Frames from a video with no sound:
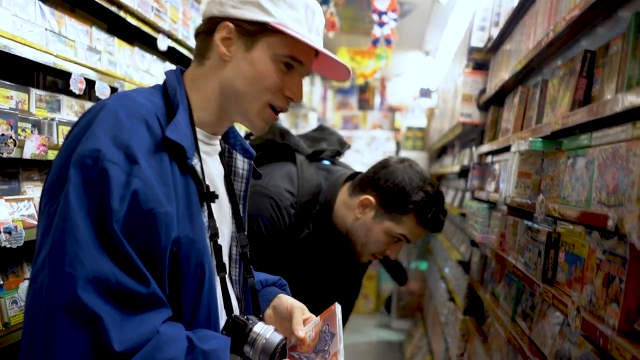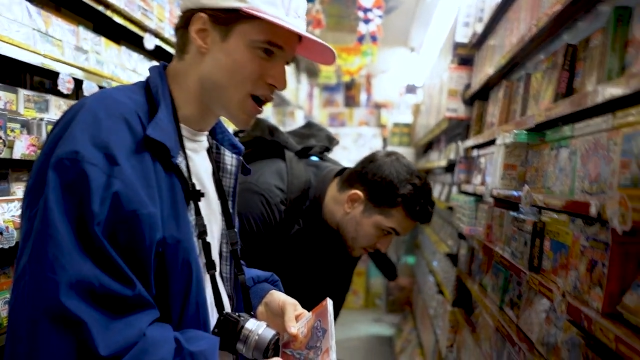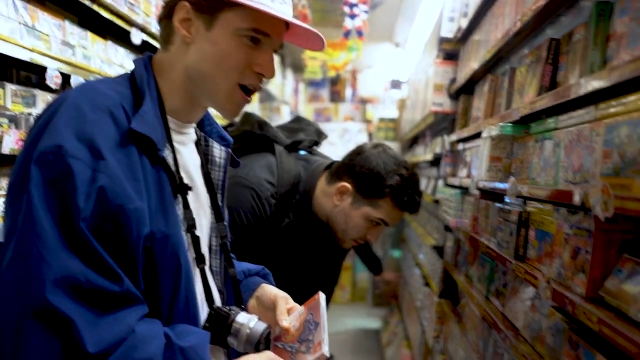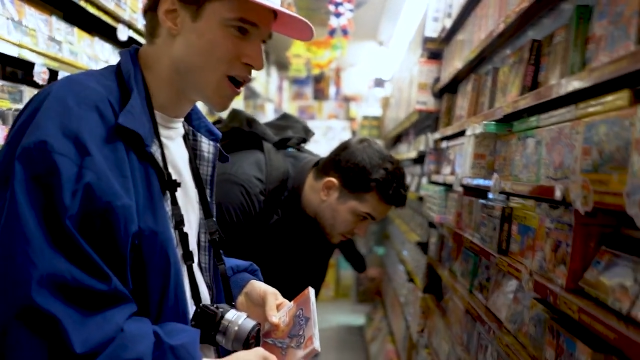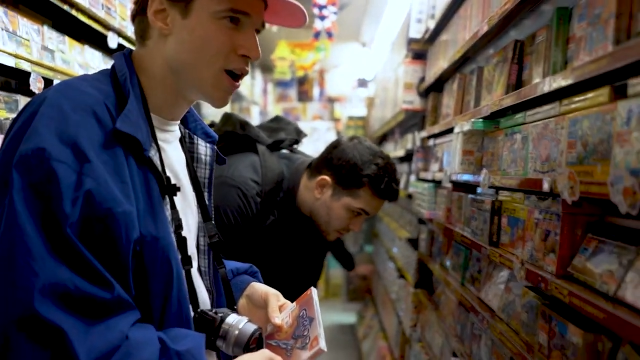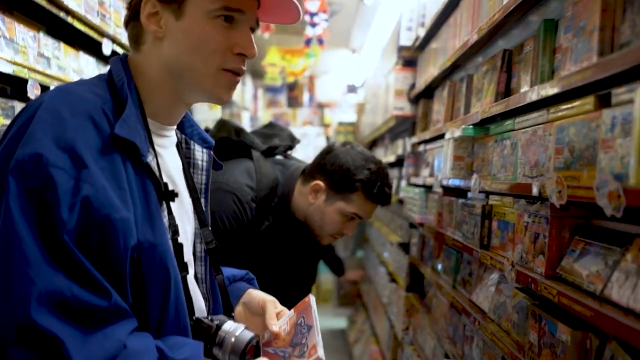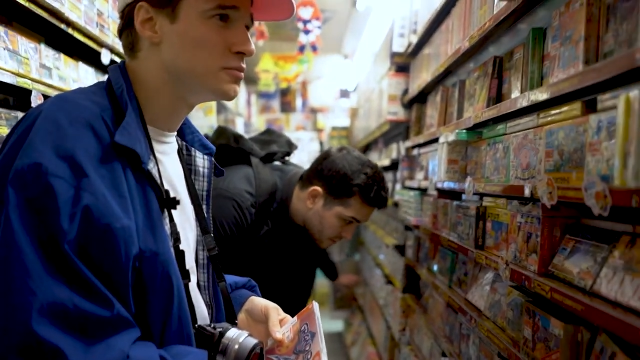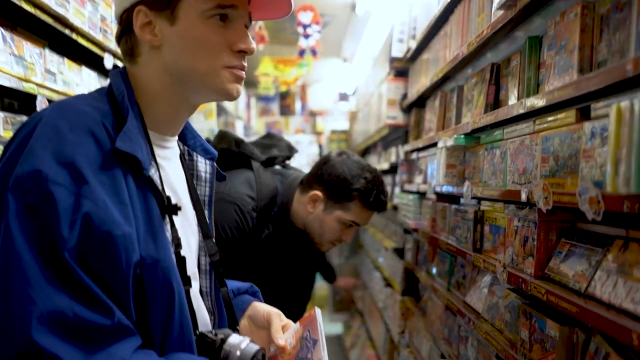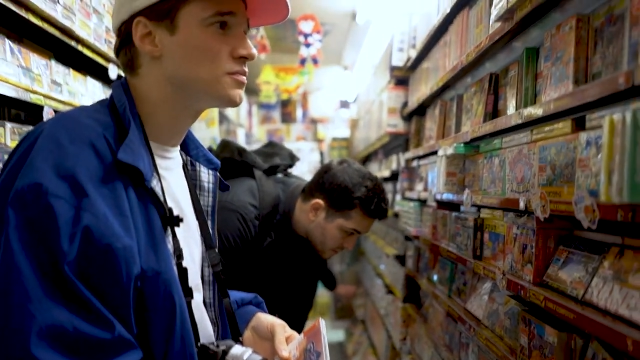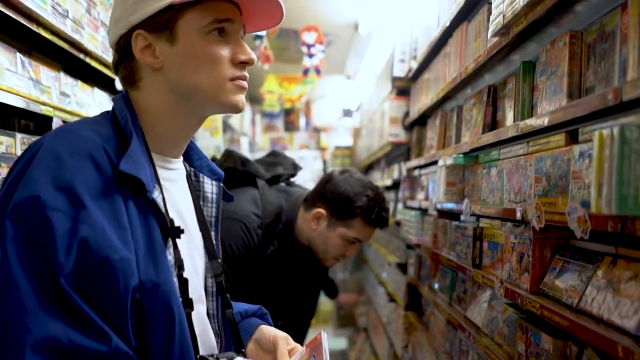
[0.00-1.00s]

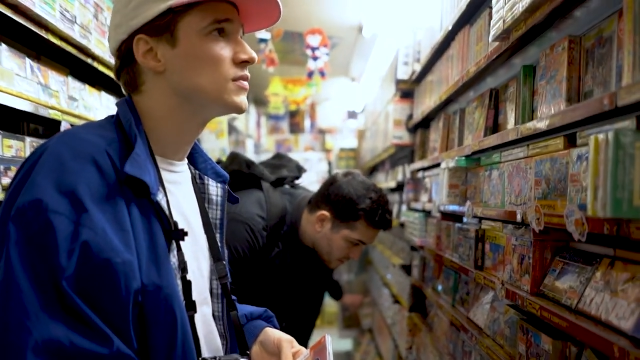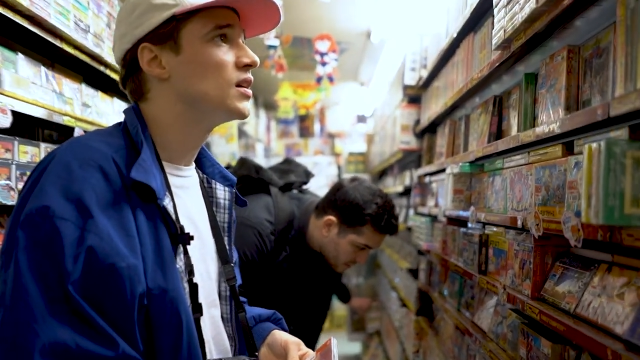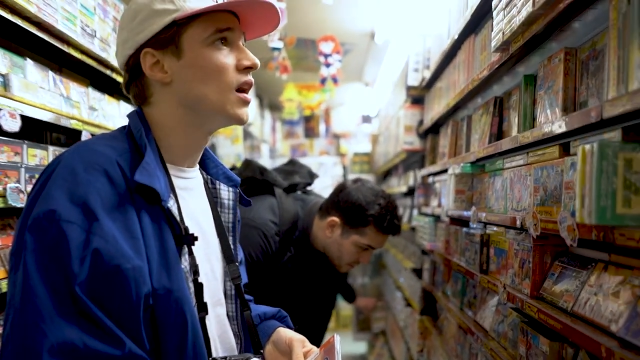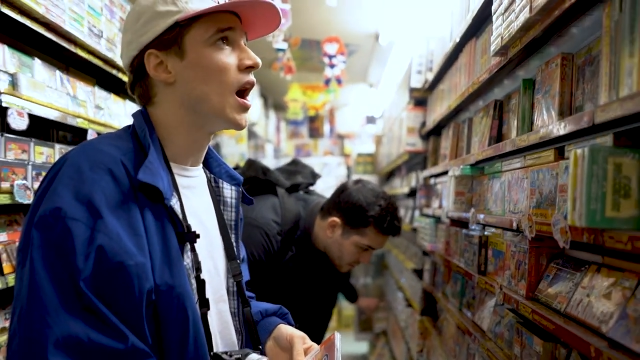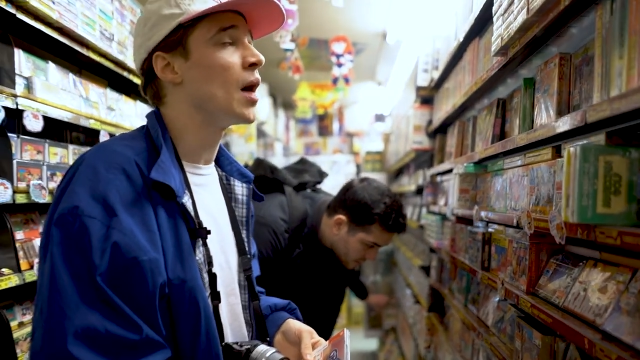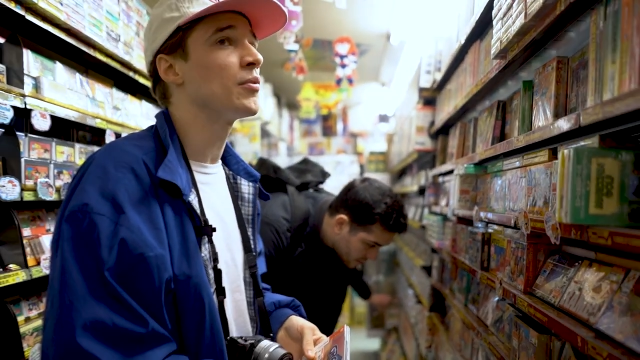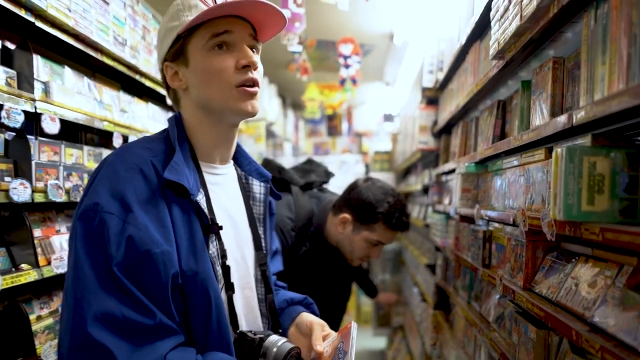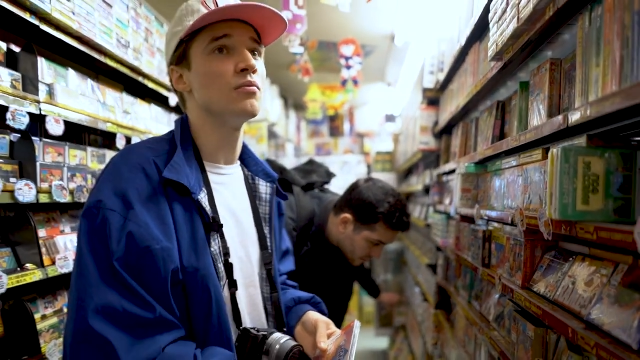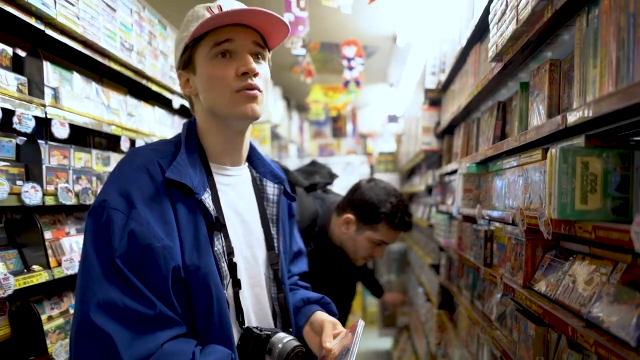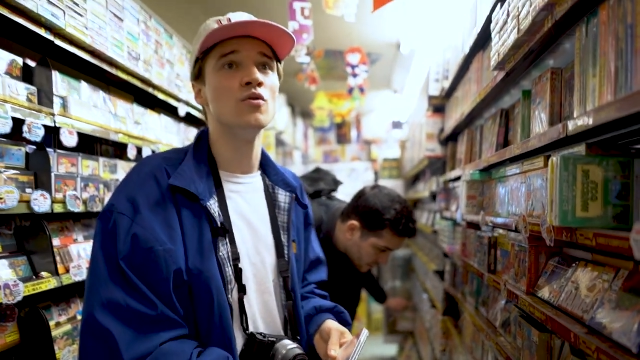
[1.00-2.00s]
I'm
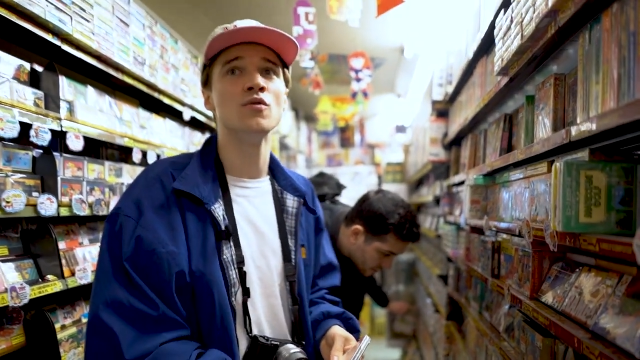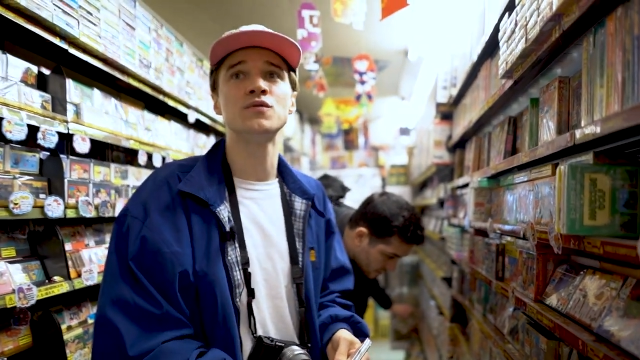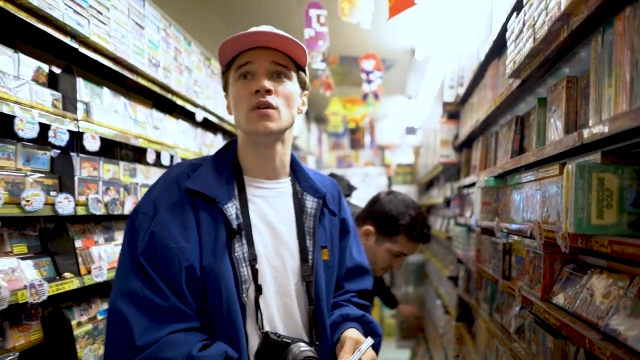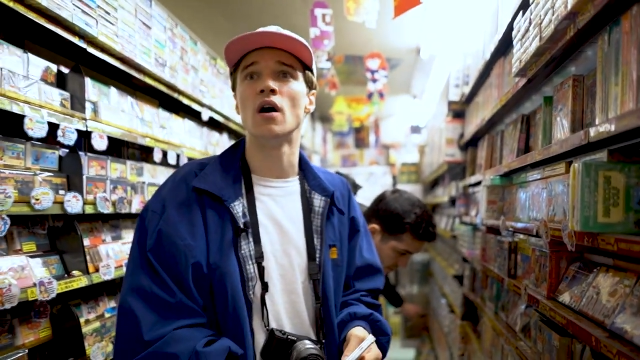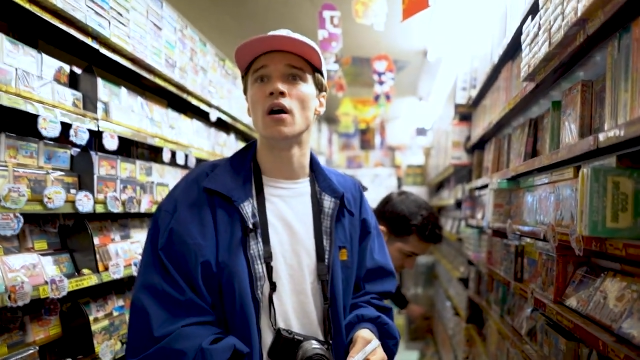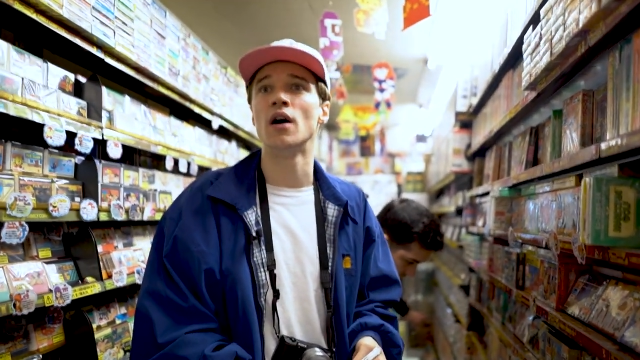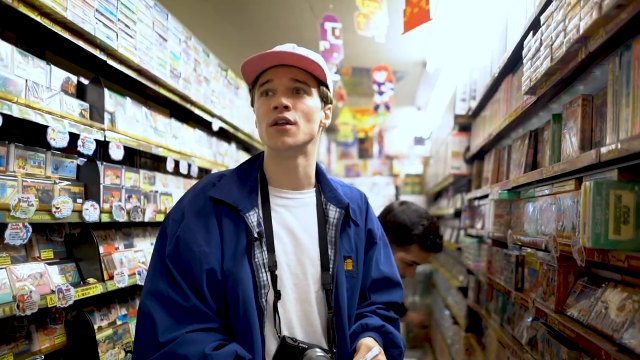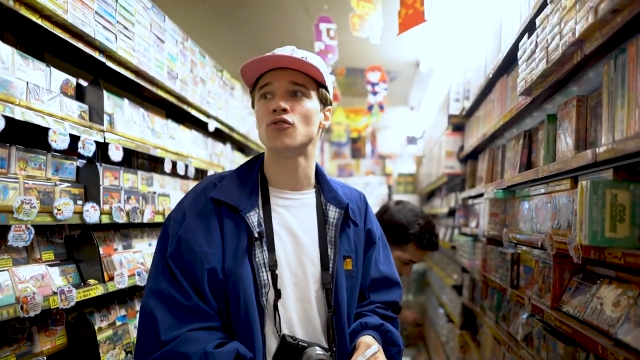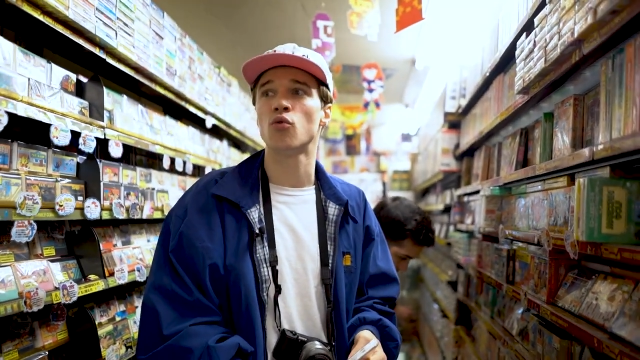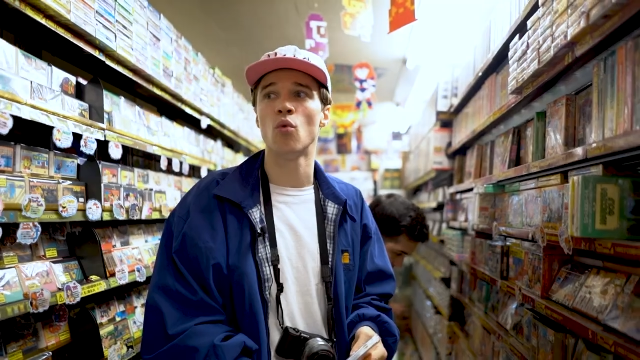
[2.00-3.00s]
going to move
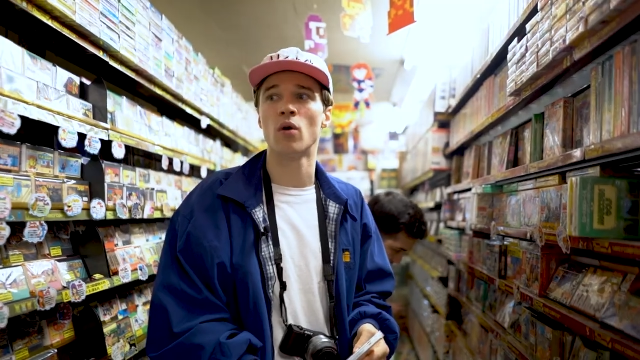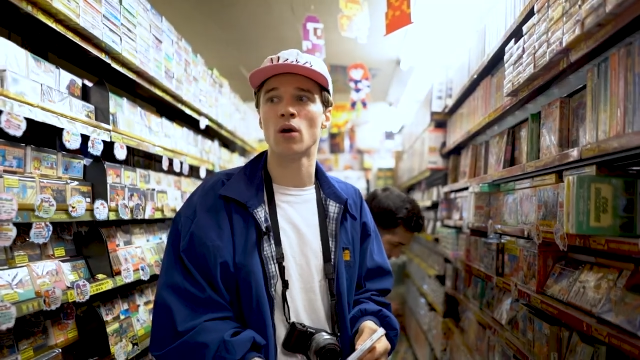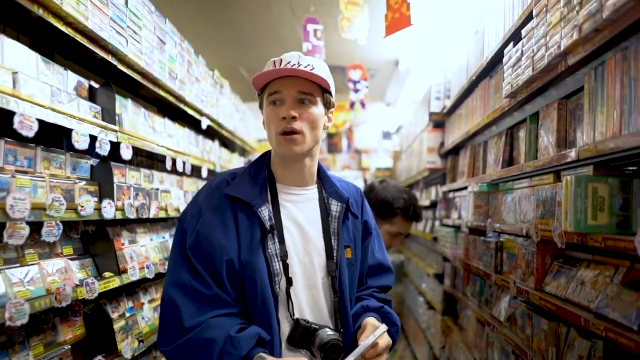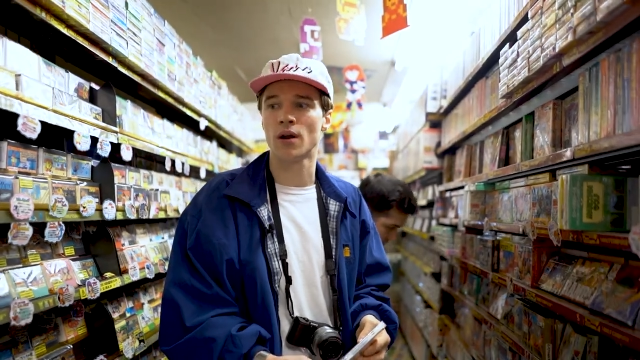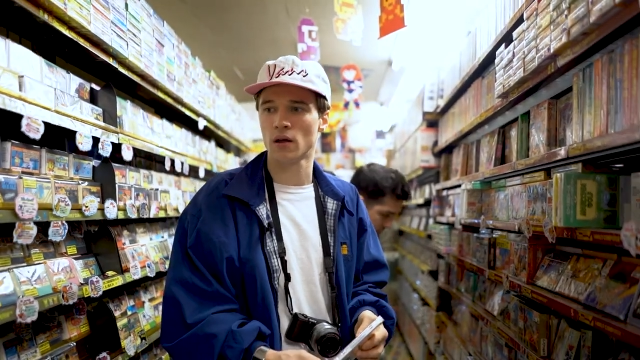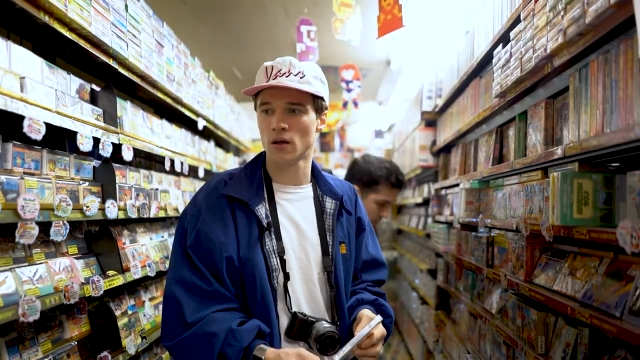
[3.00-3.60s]
on toward...